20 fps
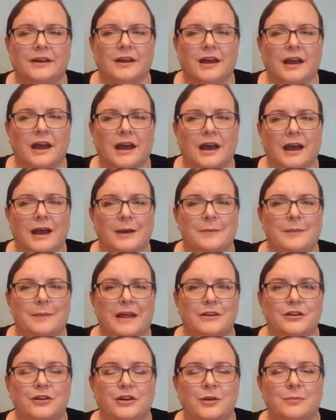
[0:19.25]

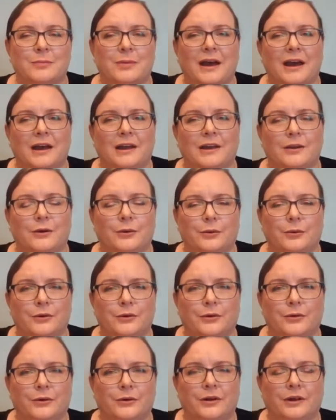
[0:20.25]
And you can pay all
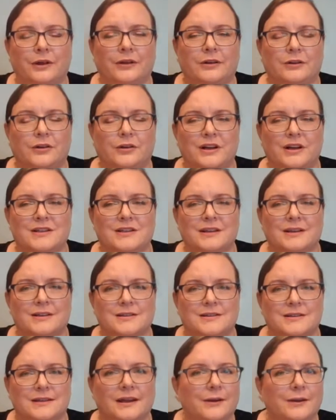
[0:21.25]
your
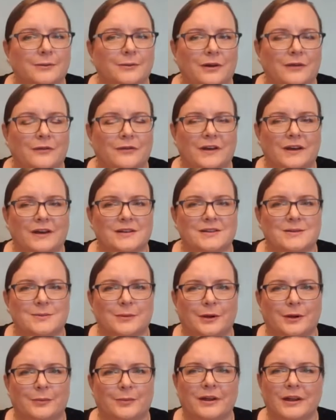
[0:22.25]
creditors in one fell
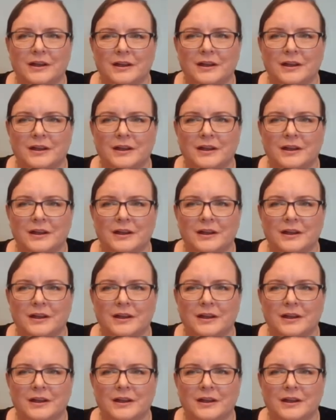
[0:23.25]
swoop.